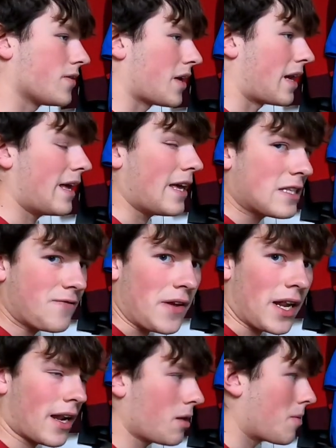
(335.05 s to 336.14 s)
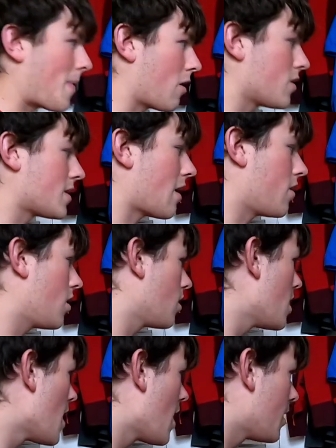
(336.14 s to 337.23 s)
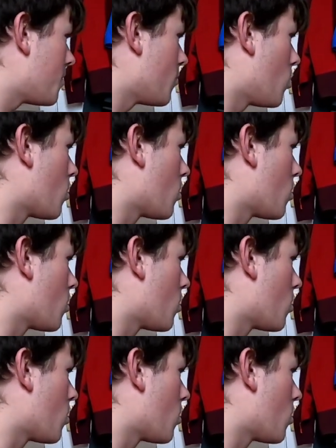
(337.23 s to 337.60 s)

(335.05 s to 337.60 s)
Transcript: and it is feeling a little bit better on the downhill, a little bit more